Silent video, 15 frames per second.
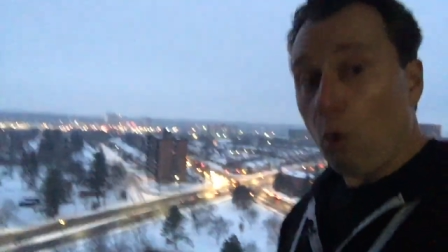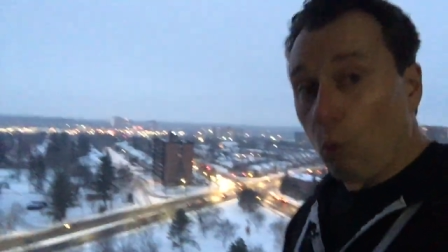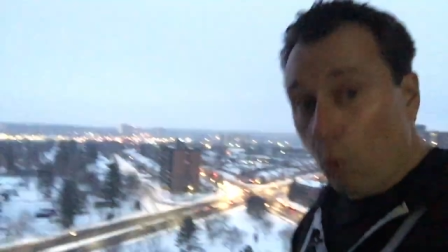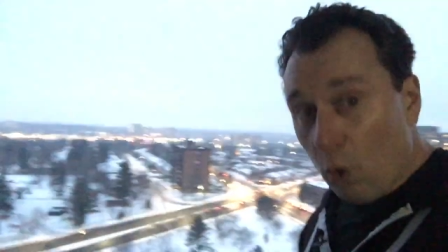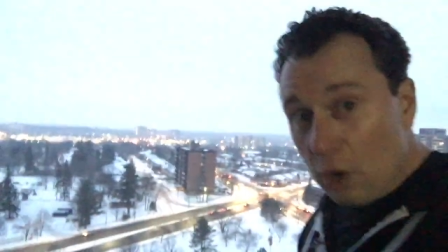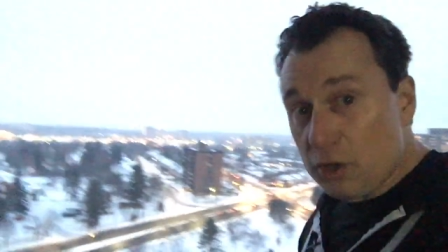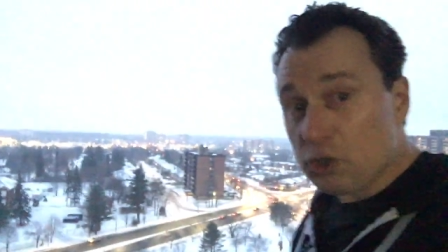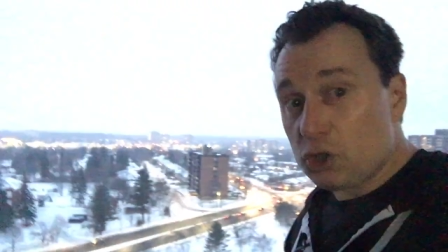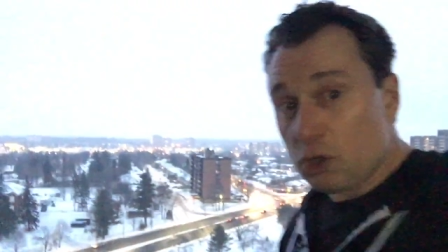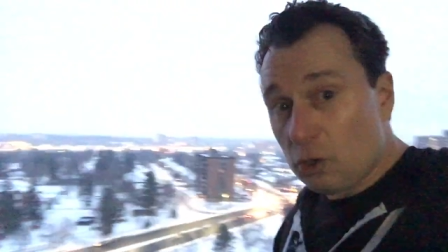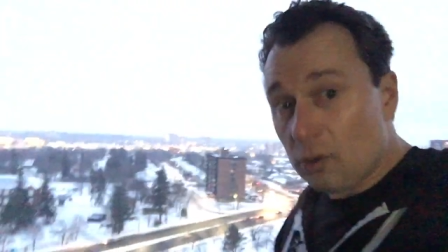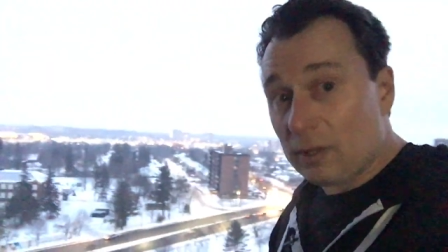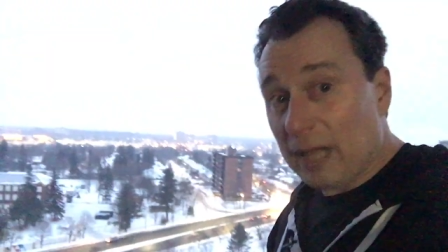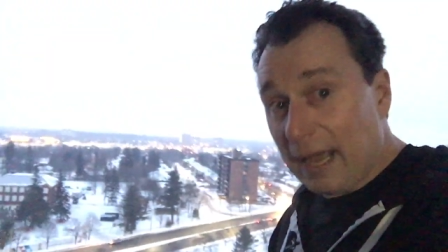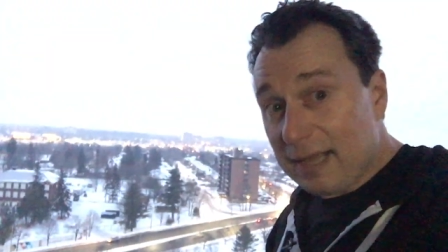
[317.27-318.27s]
Would
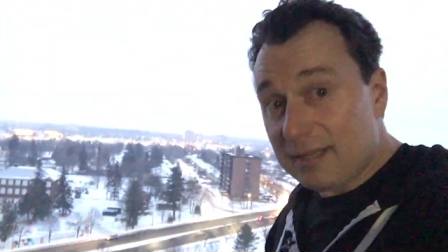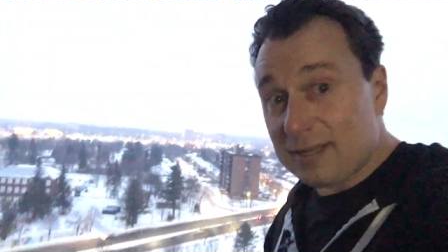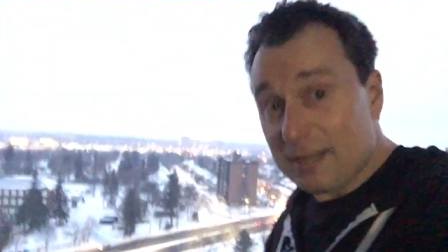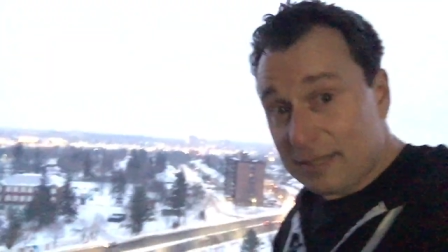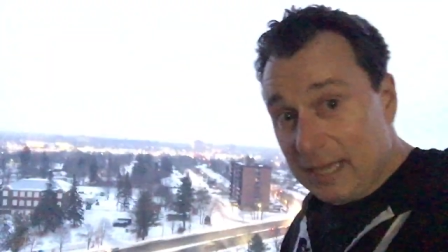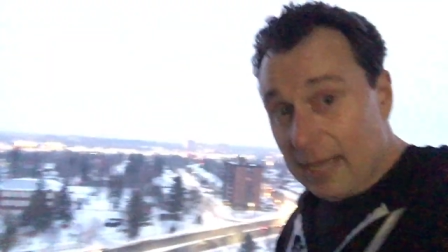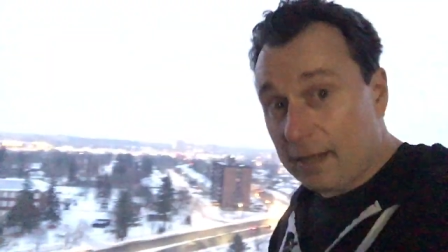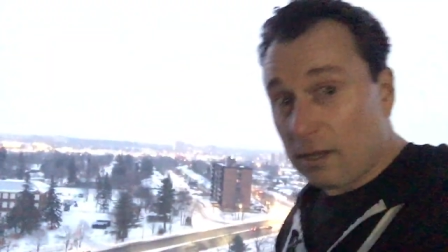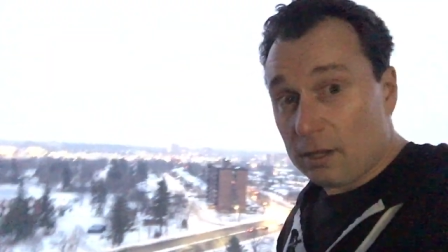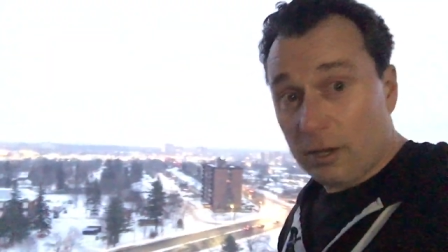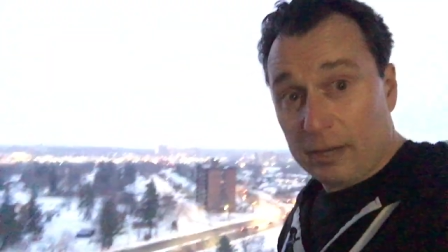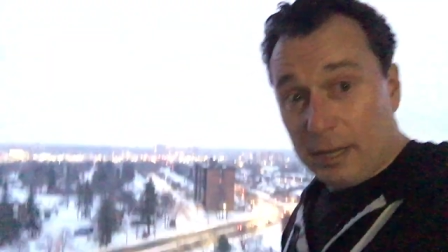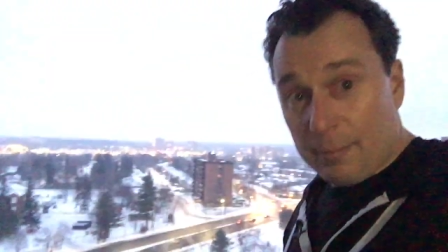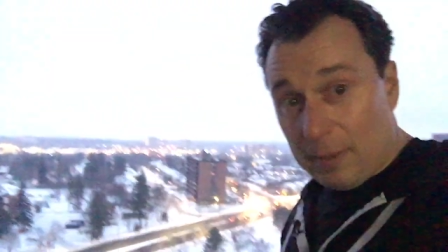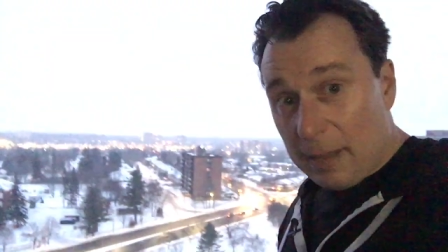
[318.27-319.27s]
you like to take a
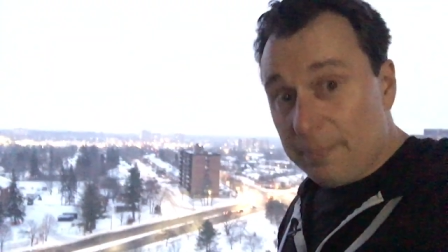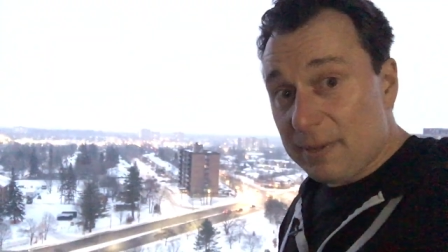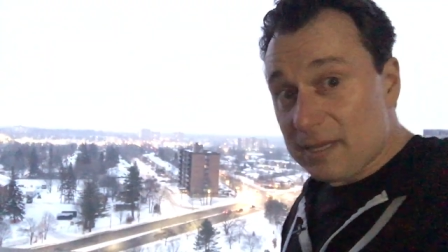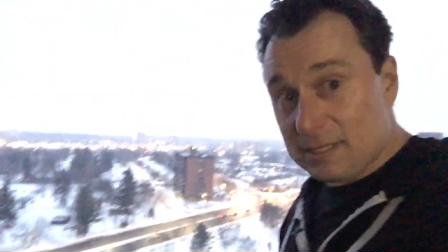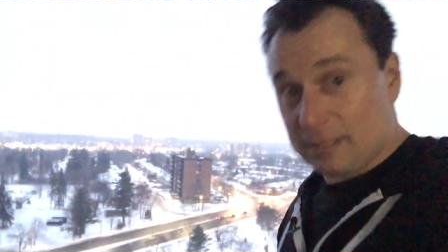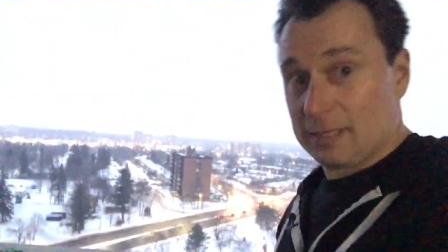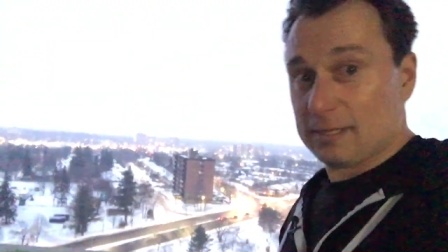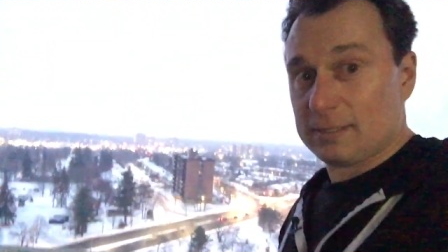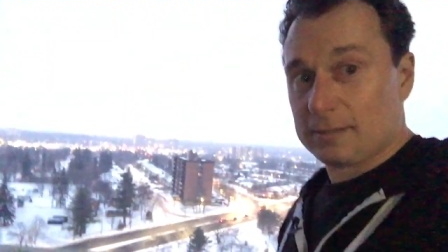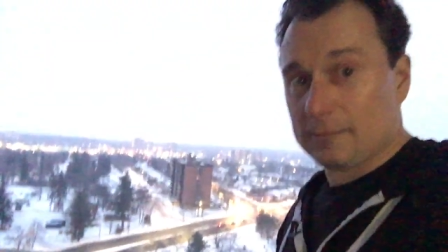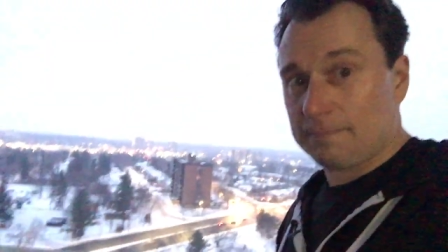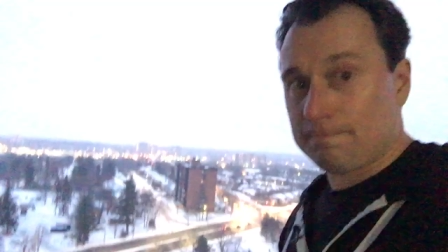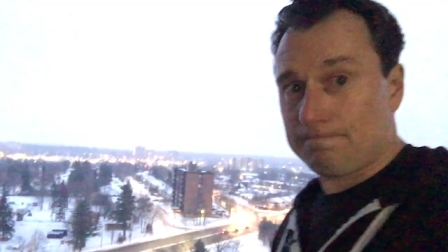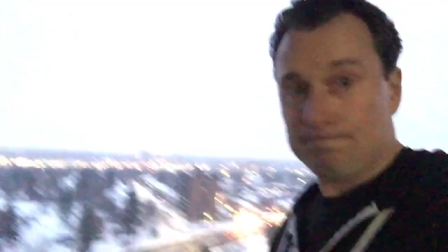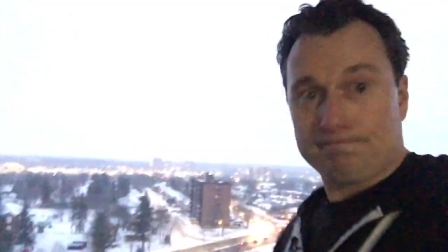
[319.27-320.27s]
look at my business?
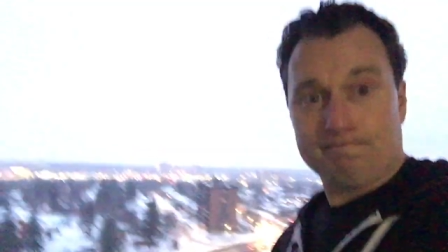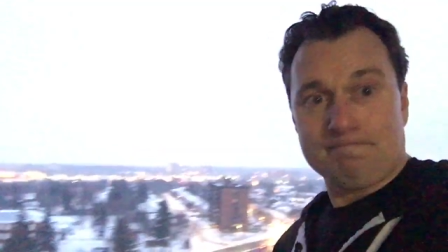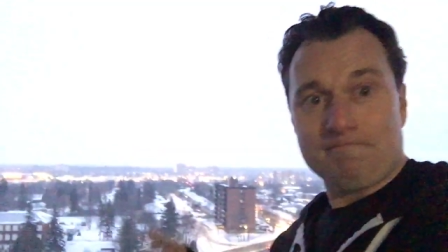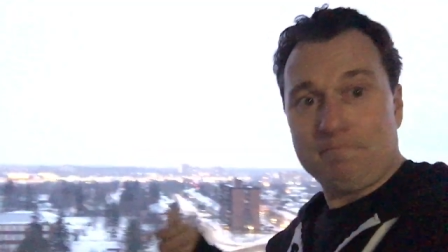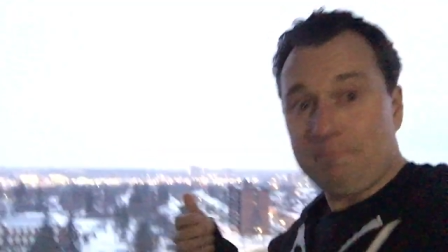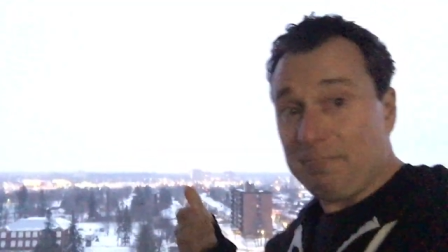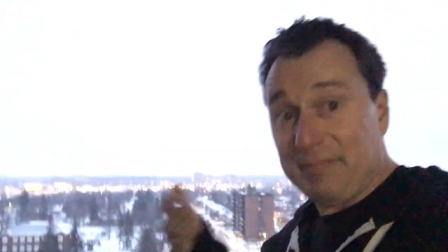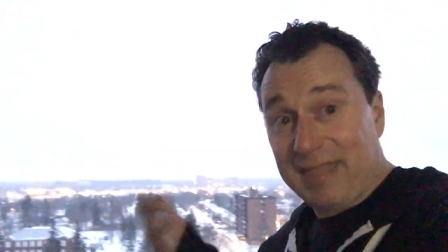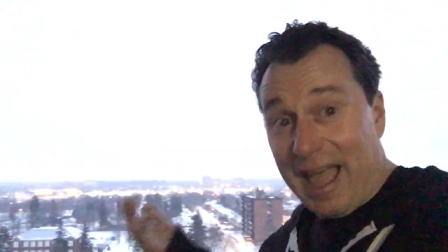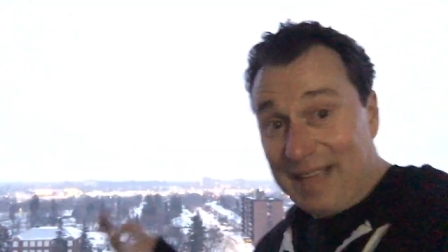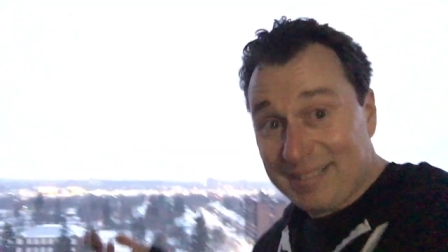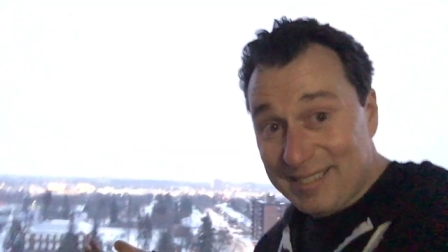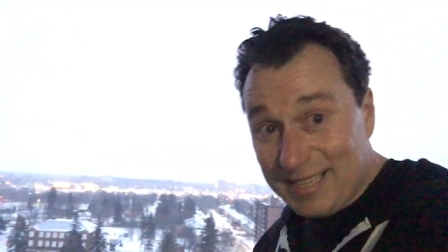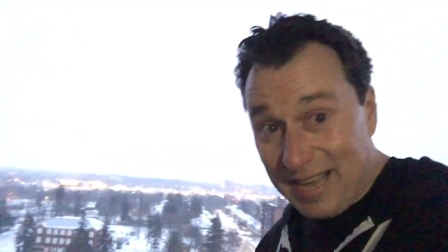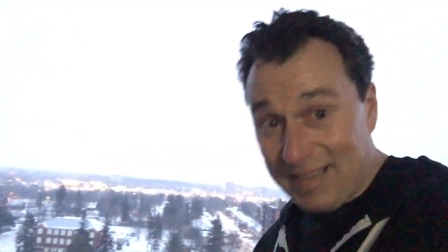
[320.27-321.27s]

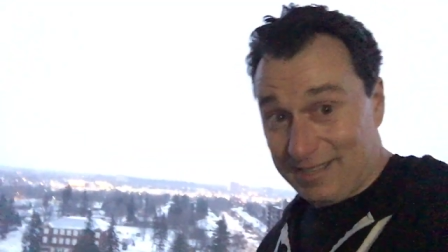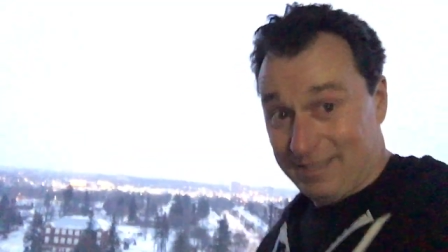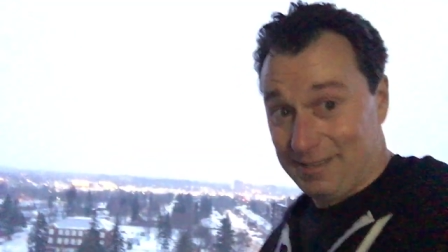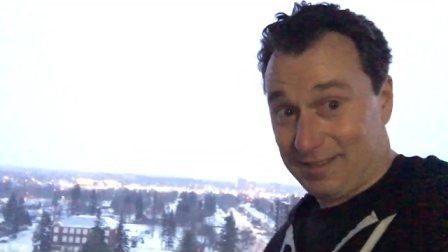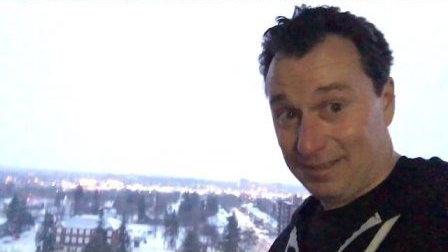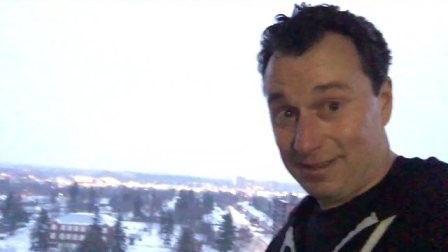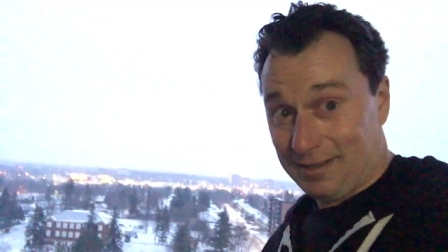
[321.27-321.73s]
That's it.